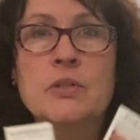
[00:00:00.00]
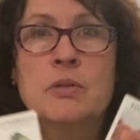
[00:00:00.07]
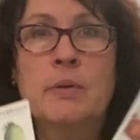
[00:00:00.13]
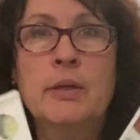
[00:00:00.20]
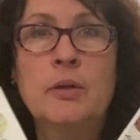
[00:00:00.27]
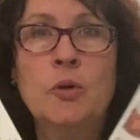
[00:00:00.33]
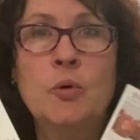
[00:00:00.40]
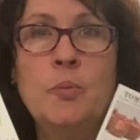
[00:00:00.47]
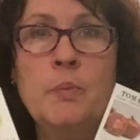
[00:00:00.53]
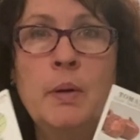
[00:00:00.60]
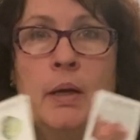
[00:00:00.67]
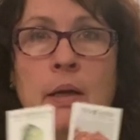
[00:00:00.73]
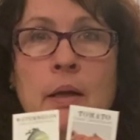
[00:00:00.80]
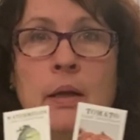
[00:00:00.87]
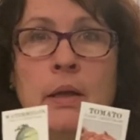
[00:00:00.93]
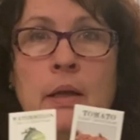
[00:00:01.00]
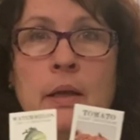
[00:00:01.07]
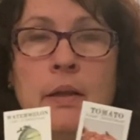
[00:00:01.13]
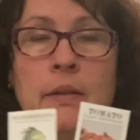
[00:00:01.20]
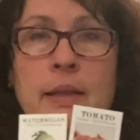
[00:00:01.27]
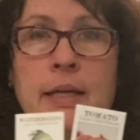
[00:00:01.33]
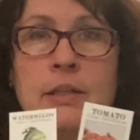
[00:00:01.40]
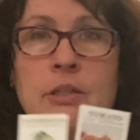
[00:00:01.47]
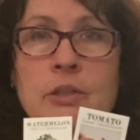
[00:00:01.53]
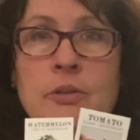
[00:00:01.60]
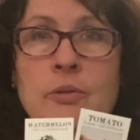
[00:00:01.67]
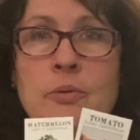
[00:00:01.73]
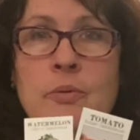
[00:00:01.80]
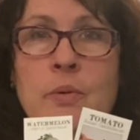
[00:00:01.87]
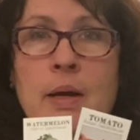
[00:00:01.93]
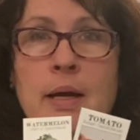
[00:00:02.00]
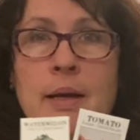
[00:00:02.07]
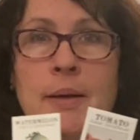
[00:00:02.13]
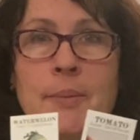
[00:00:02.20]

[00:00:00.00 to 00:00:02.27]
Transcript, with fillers: So I hope that you